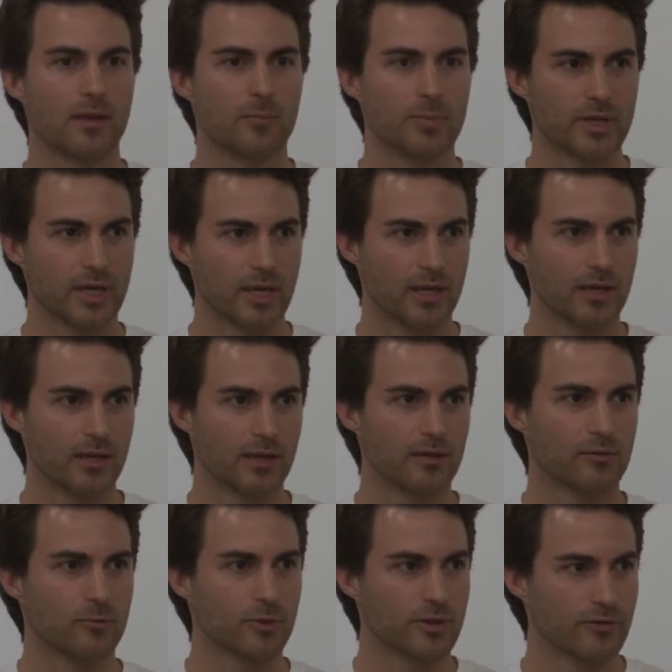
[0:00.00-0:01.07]
beginning
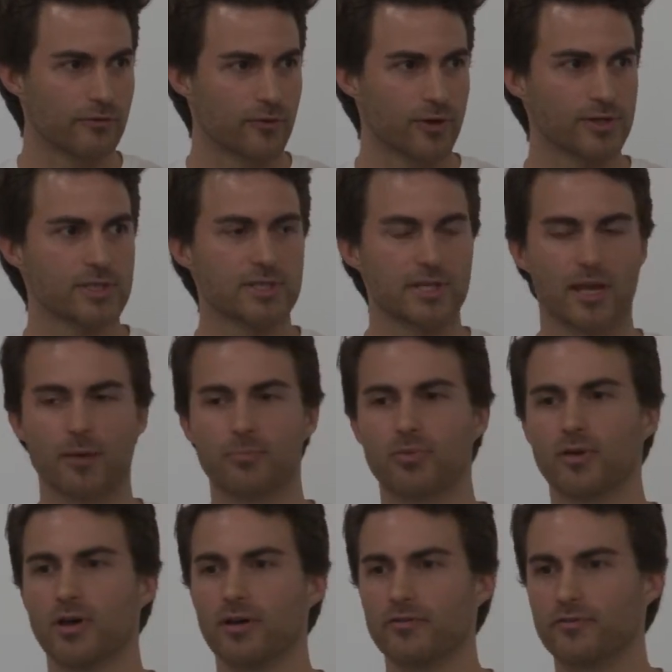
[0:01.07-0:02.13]
with the first step
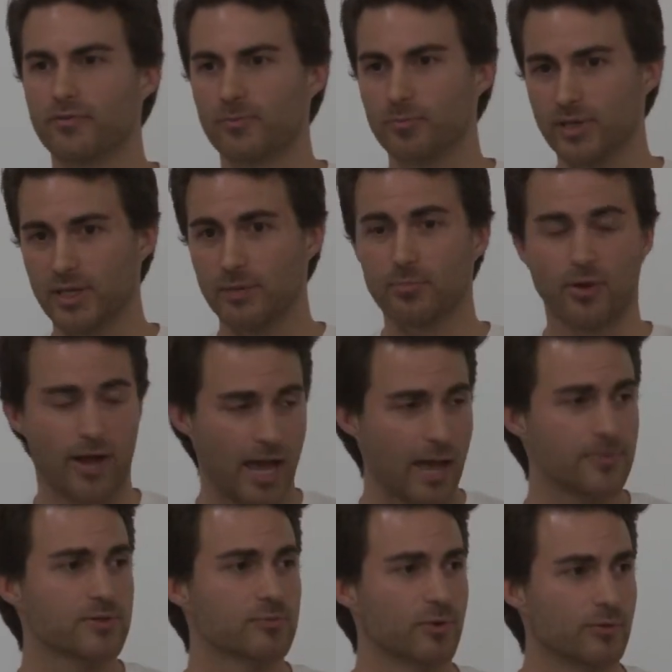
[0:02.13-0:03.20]
of being
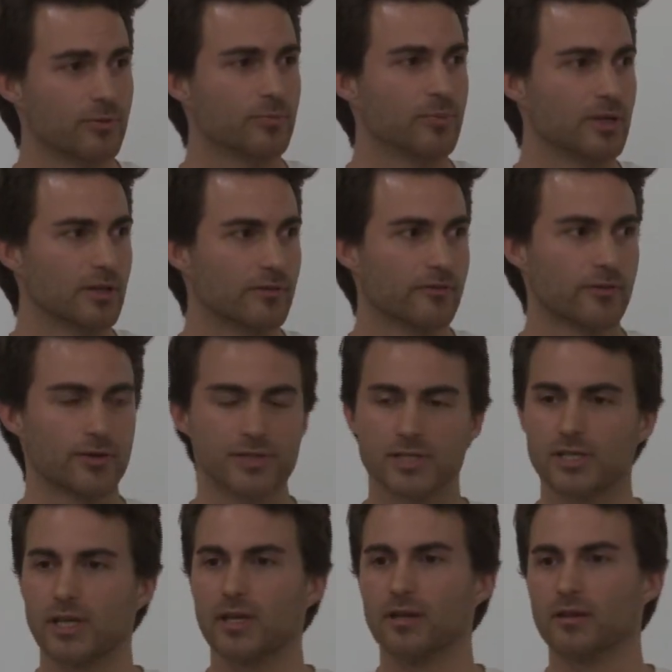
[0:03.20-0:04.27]
perhaps what would be the first
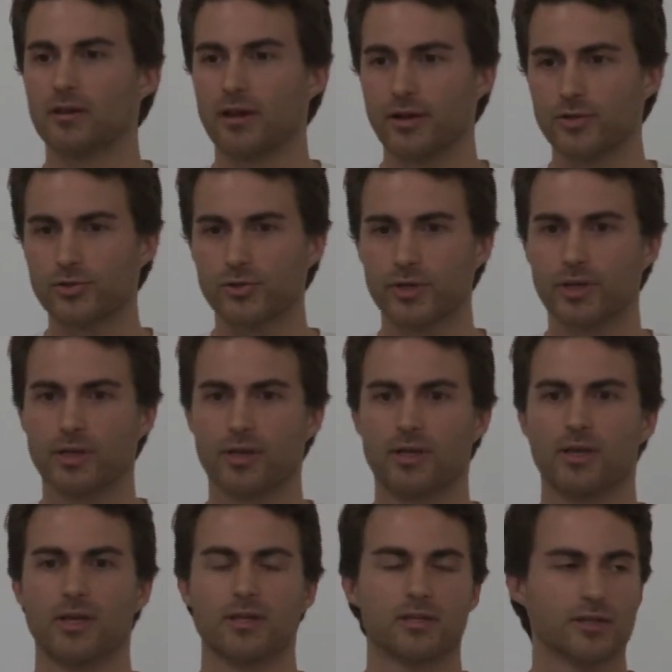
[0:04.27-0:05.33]
state in the country
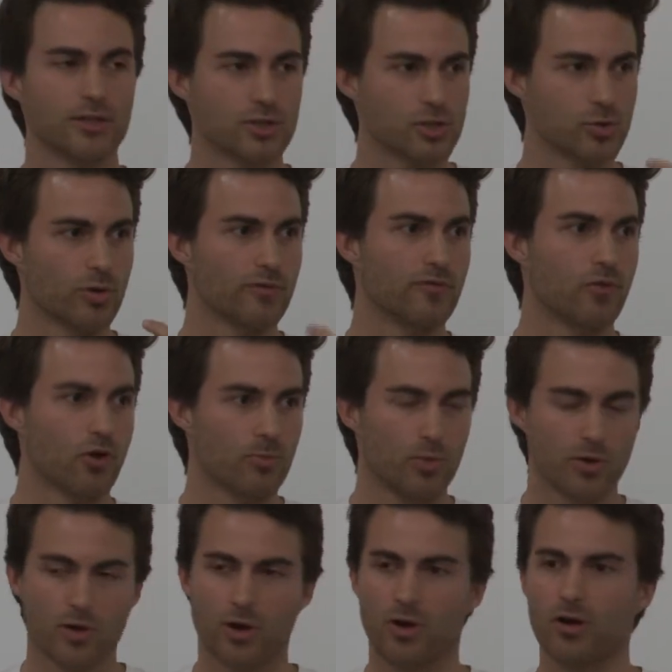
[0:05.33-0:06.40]
to issue a formal
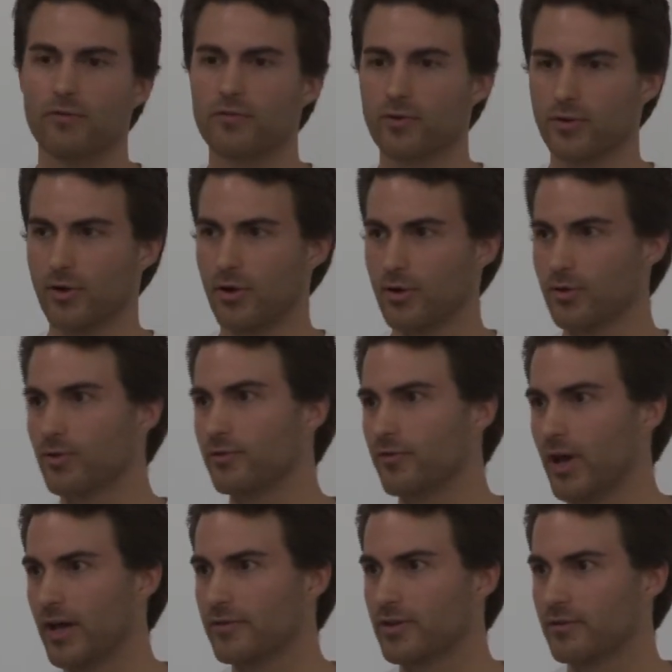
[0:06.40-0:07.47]
call for an Article
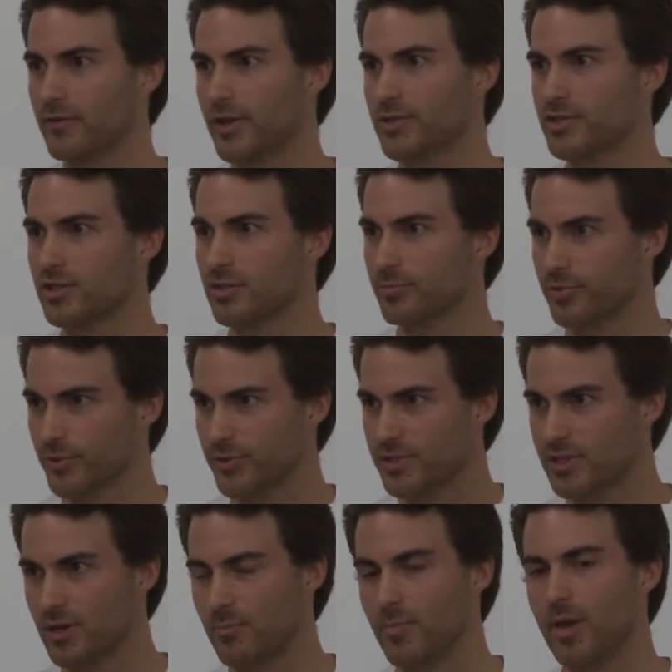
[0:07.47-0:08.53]
5 convention to produce
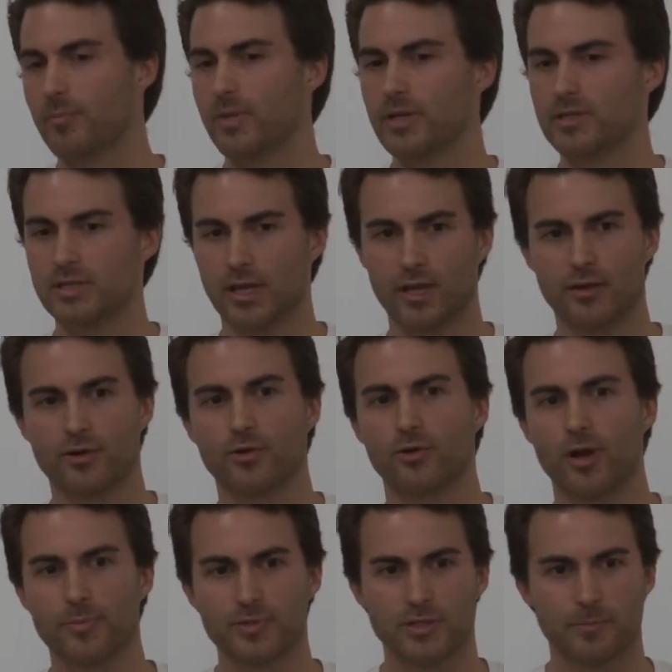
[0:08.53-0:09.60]
an amendment to end
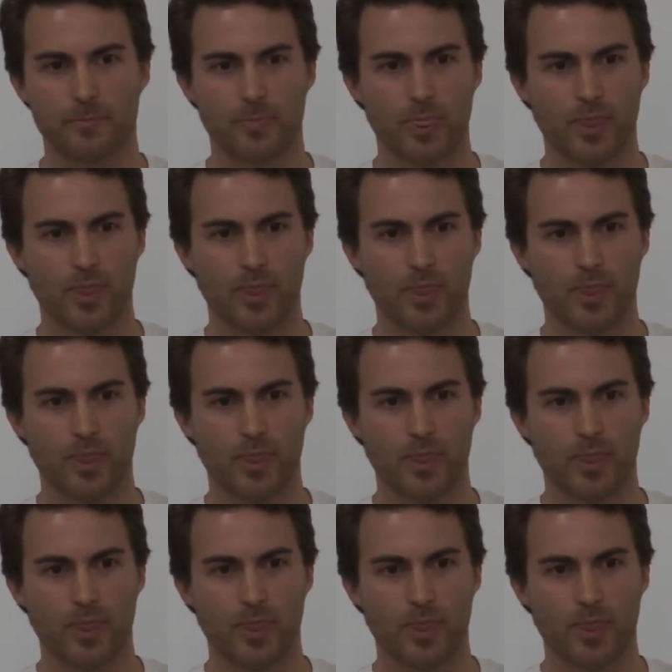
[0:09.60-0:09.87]
corruption.